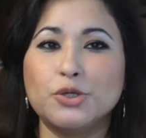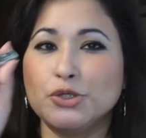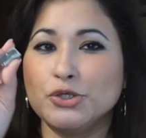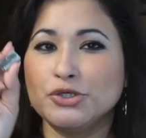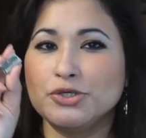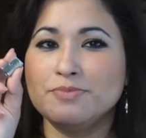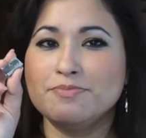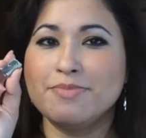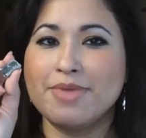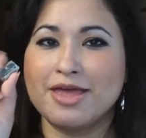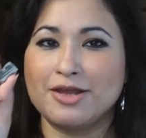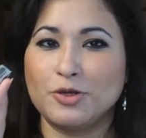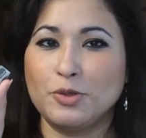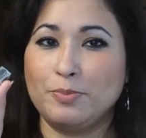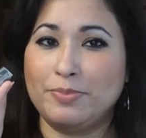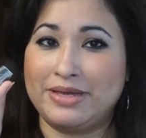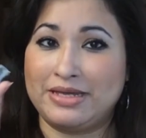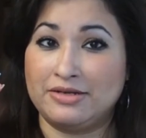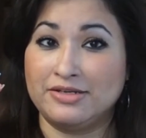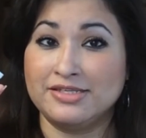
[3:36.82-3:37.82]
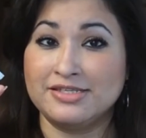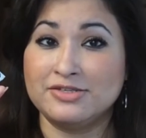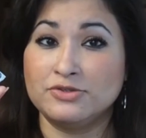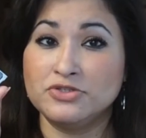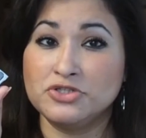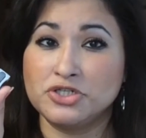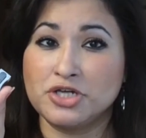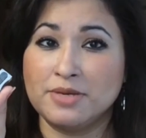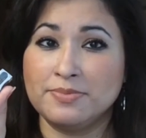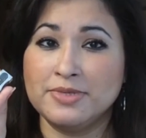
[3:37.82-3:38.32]
A good metal
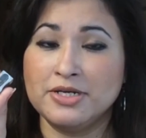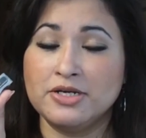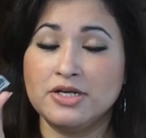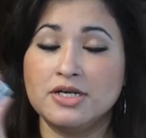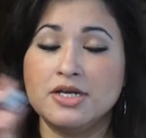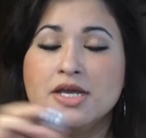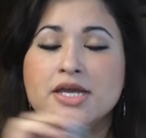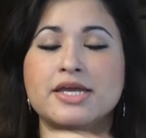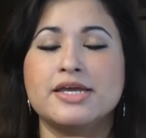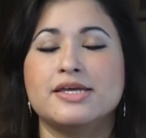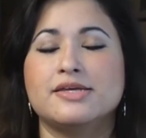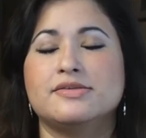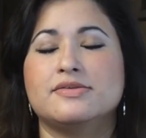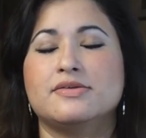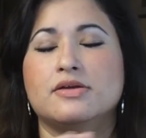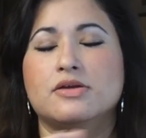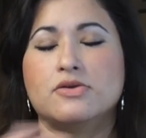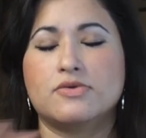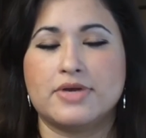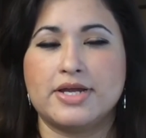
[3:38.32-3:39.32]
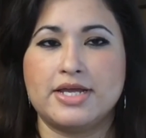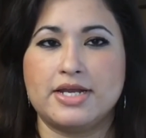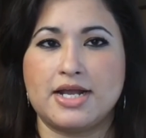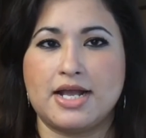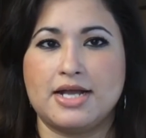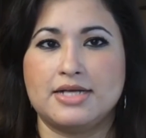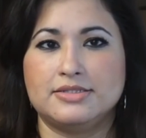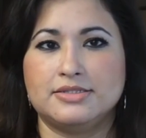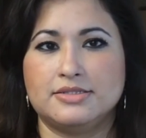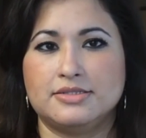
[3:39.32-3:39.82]
pencil sharpener is a
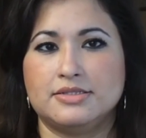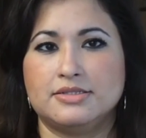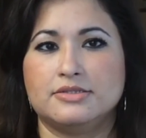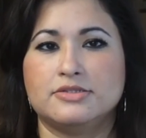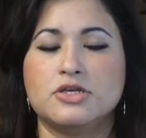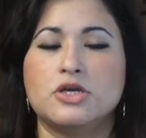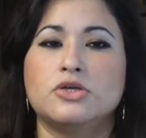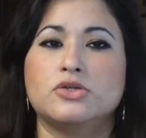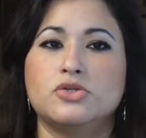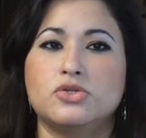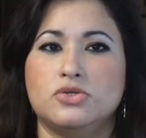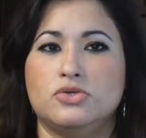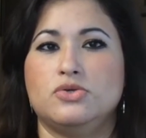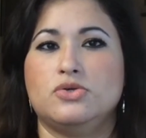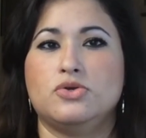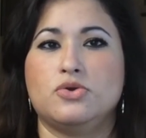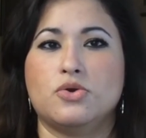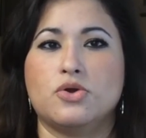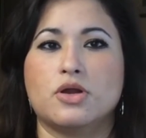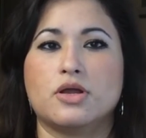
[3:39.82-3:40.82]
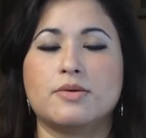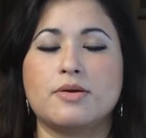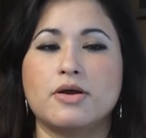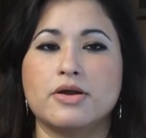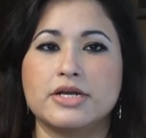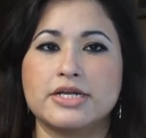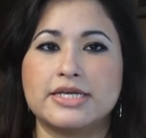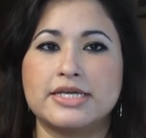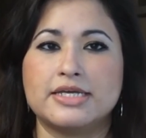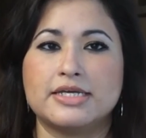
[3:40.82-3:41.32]
great asset to
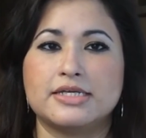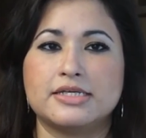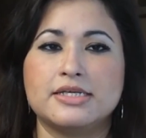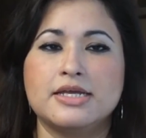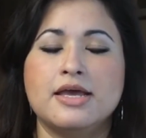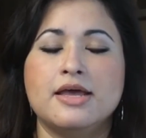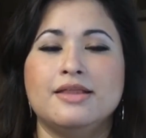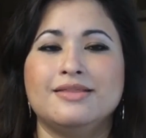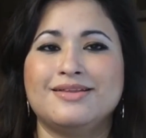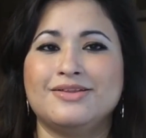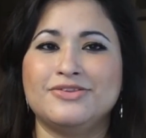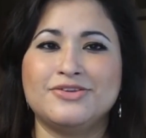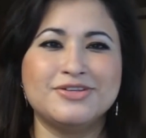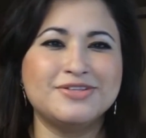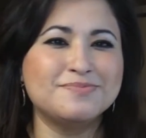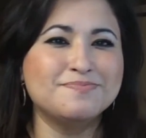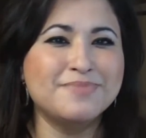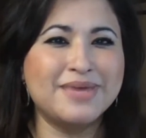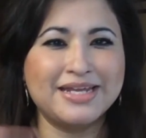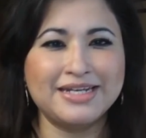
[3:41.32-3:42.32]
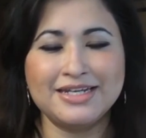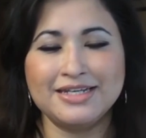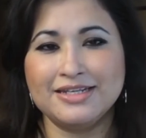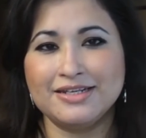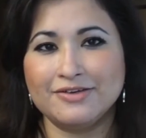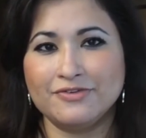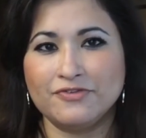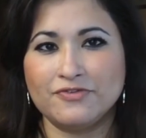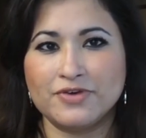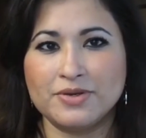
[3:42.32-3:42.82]
your art kit. Now there's
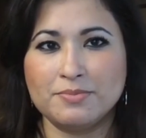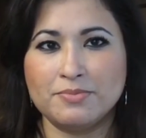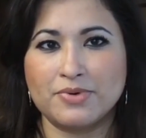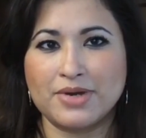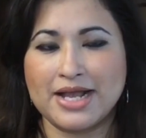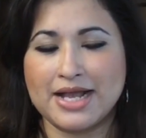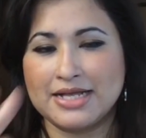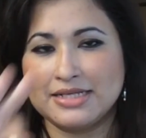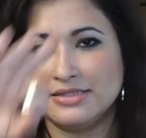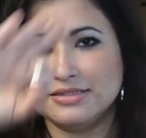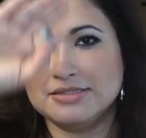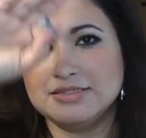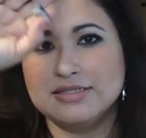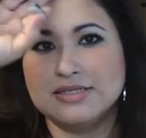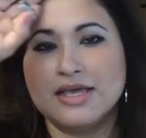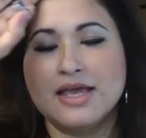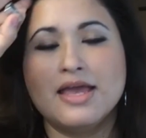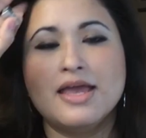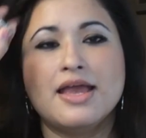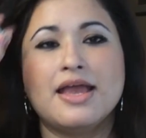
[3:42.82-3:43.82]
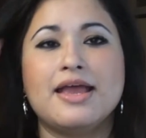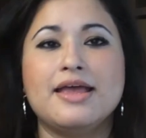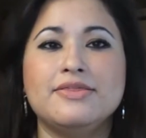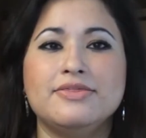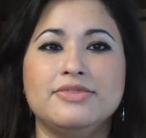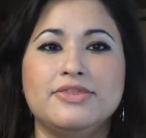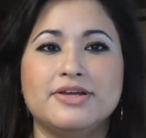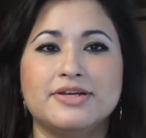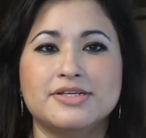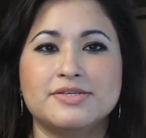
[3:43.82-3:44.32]
many different brands
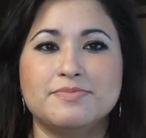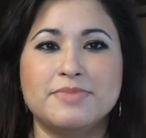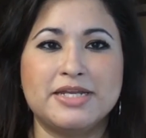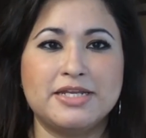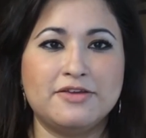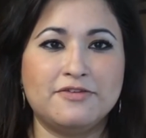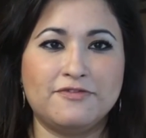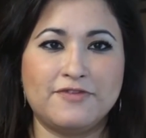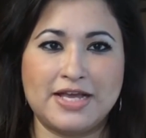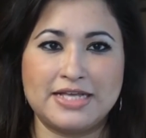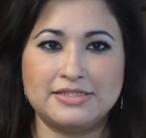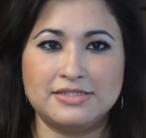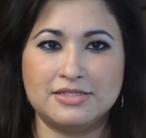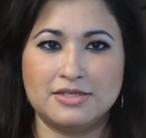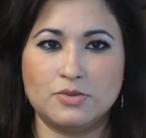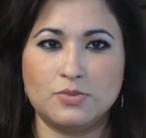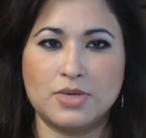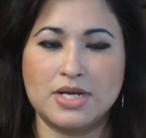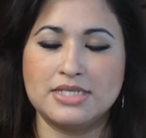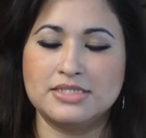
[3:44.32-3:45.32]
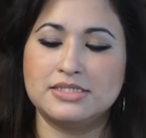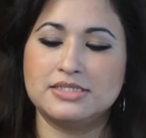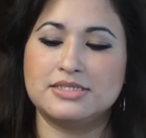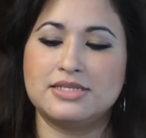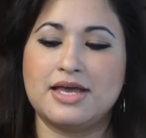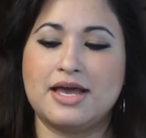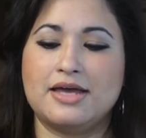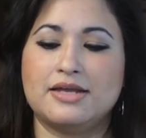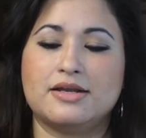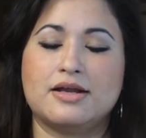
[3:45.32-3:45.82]
and there's many fancy
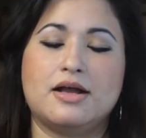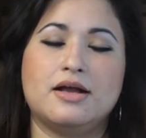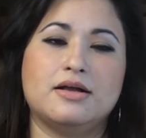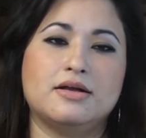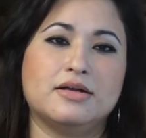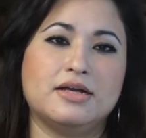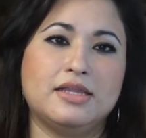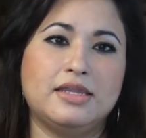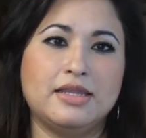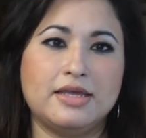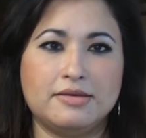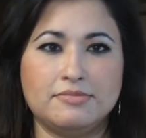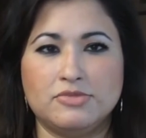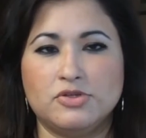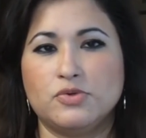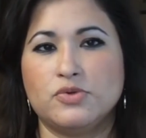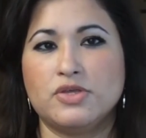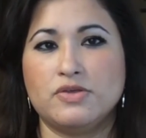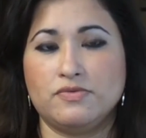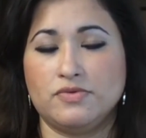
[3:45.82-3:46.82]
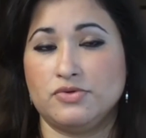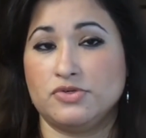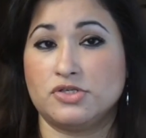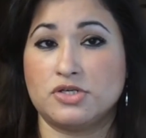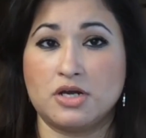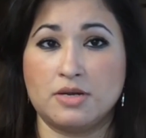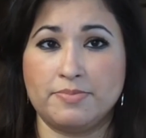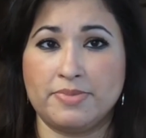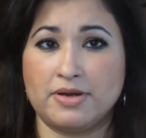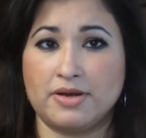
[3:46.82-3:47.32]
ones that claim to
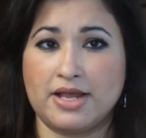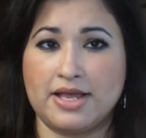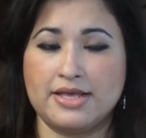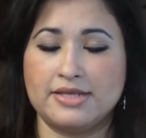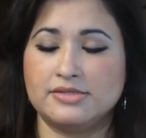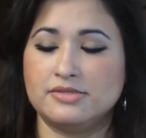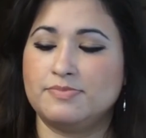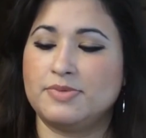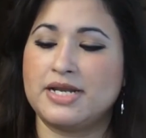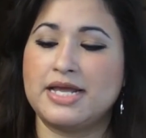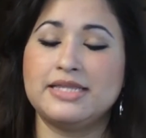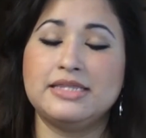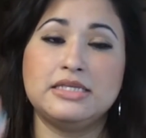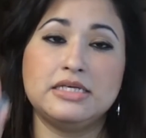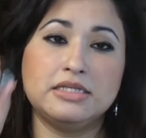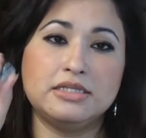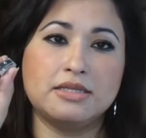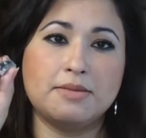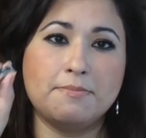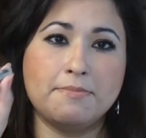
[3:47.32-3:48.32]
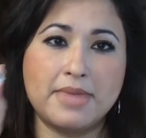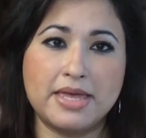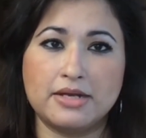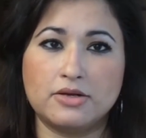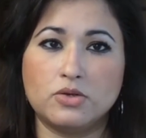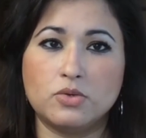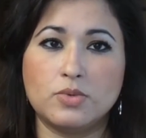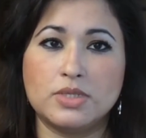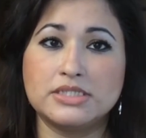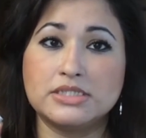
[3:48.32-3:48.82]
give you sharper ends, but I think the
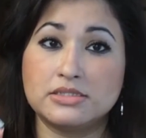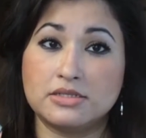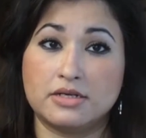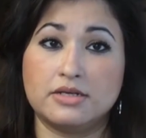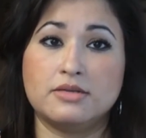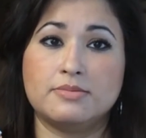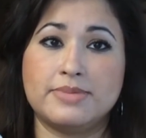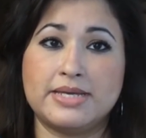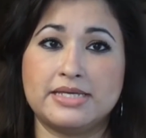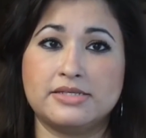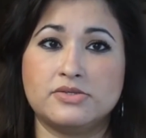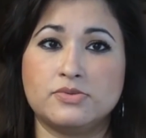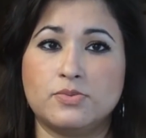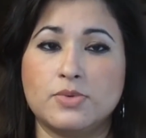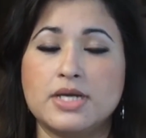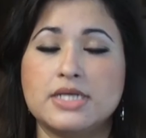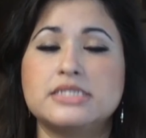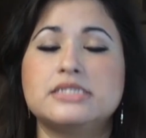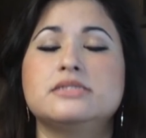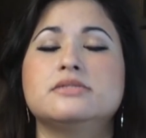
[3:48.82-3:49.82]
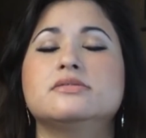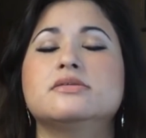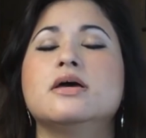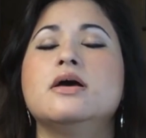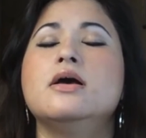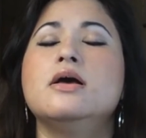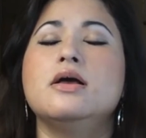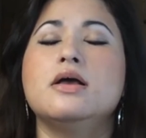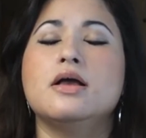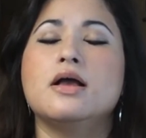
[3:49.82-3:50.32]
metal ones are the best
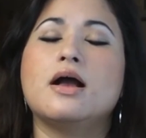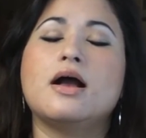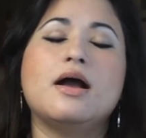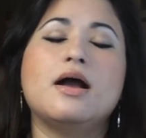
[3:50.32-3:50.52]
ones.